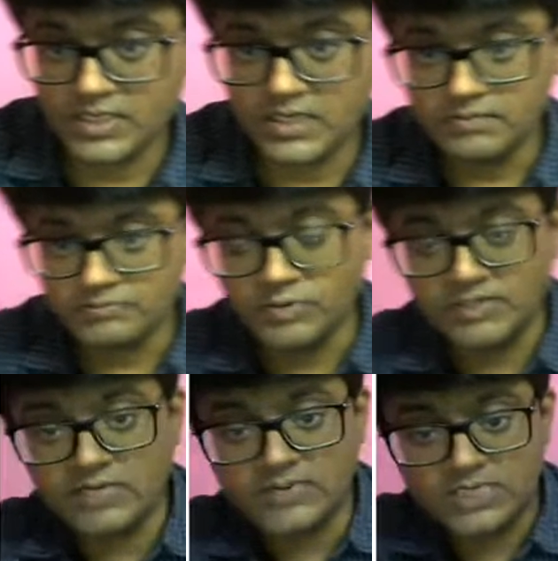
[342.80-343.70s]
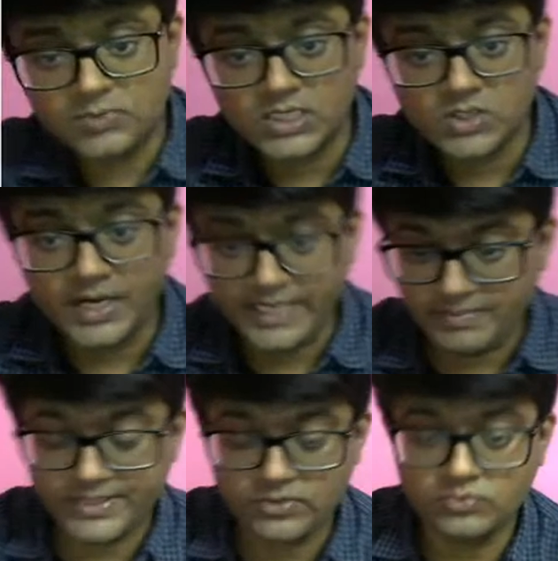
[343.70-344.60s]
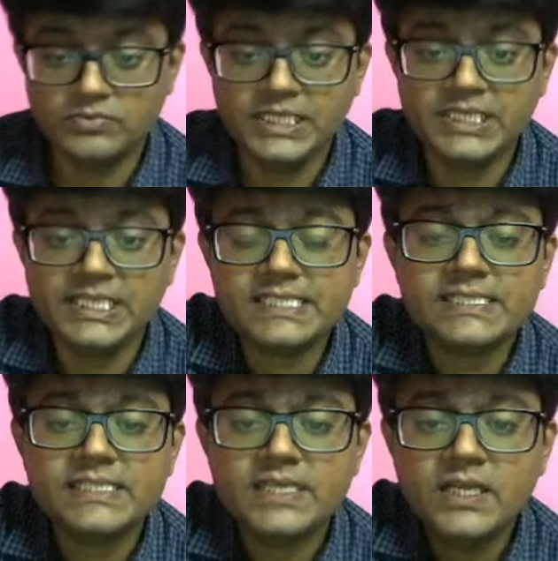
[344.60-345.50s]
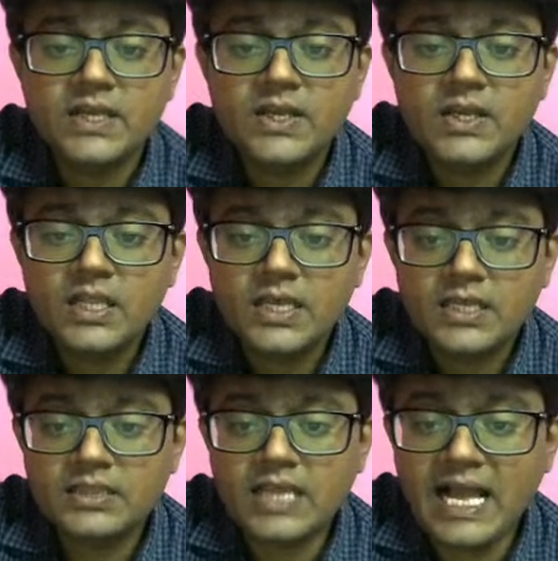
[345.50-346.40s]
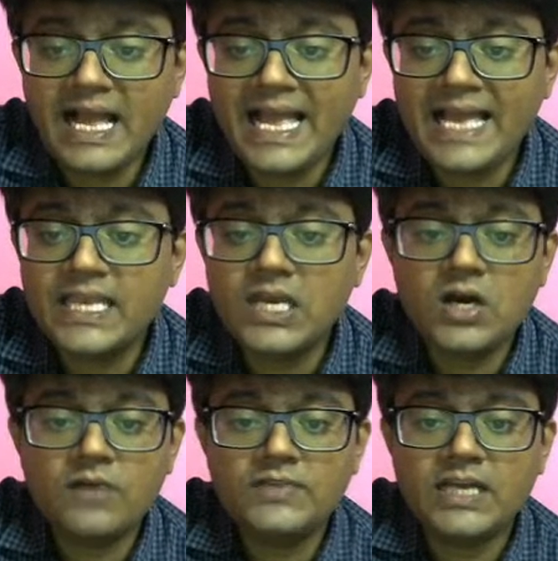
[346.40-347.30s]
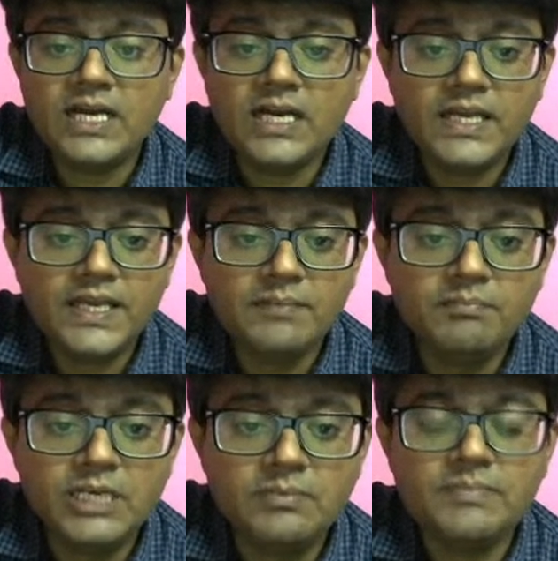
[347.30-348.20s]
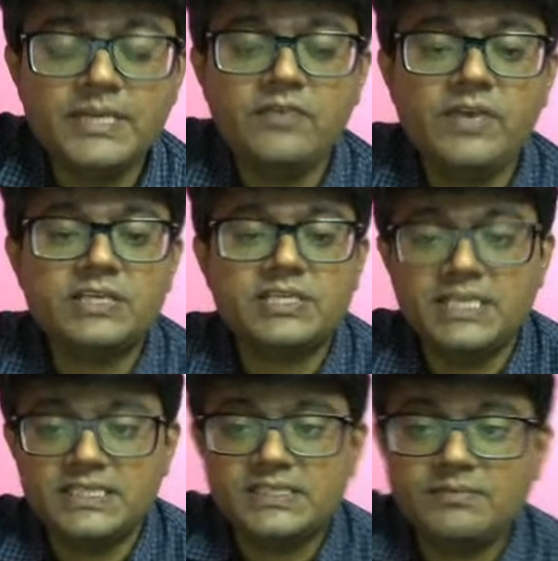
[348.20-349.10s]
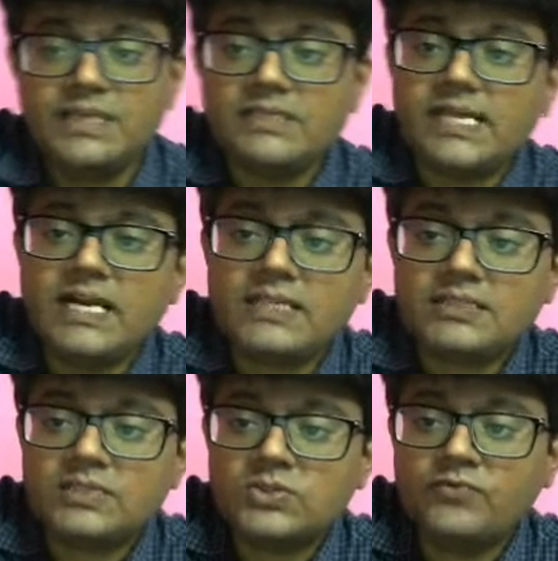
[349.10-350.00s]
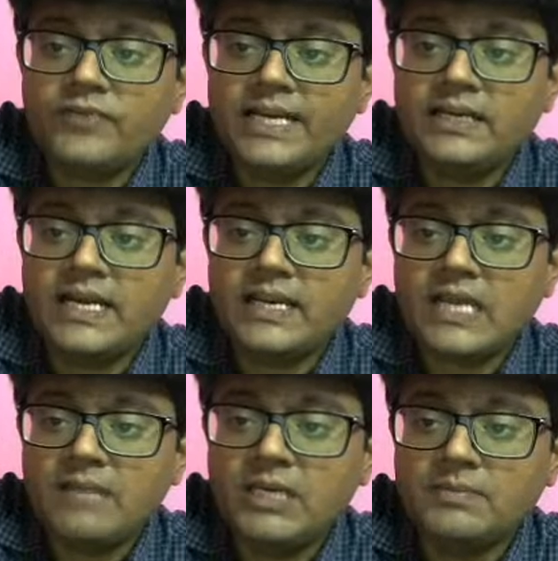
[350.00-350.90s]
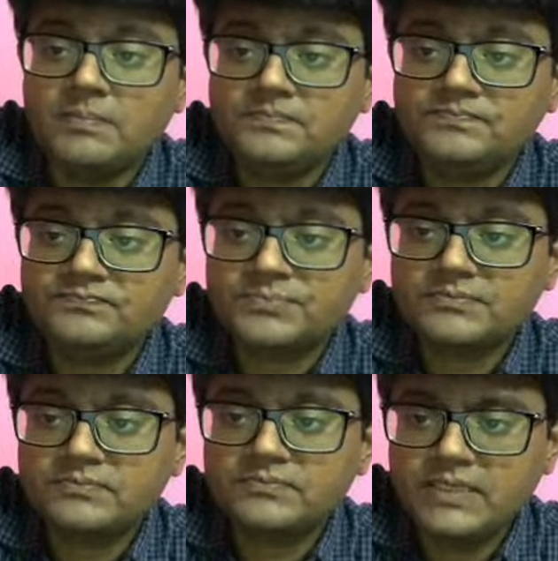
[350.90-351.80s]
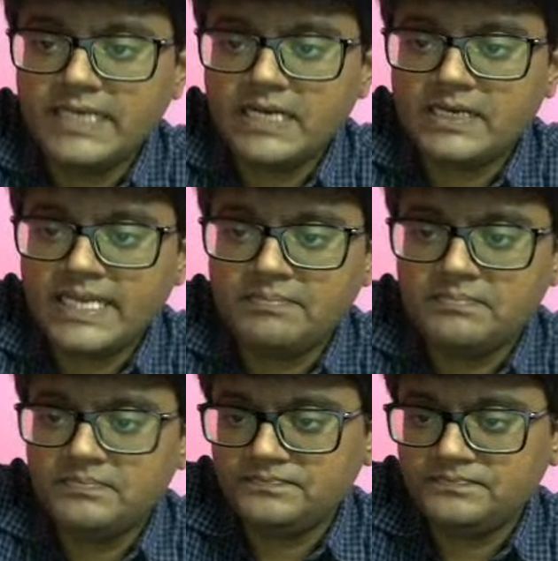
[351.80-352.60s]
Mu is given as what? Cot A by 2. In this, the angle of the minimum deviation is, means they are asking us to find delta minimum, delta m.